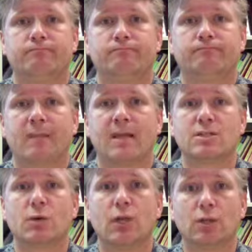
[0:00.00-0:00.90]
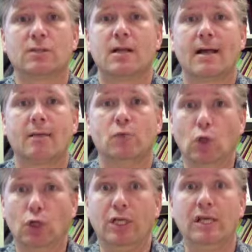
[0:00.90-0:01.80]
And so it looks like I'm
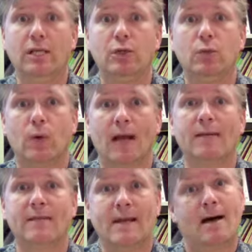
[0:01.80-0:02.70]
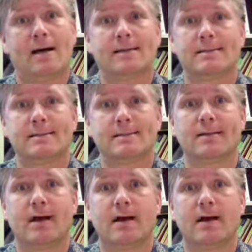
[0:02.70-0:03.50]
looking at you right in the eyes, is it not?